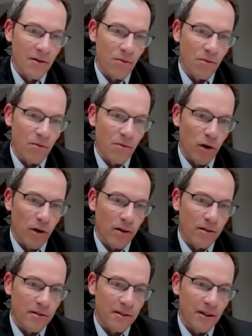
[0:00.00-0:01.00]
when
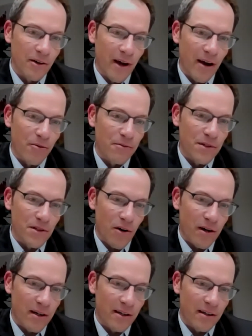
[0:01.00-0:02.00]
we're out
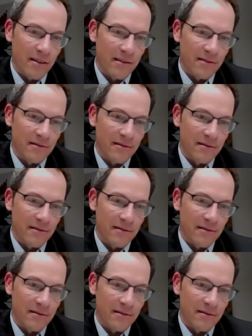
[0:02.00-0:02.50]
starting a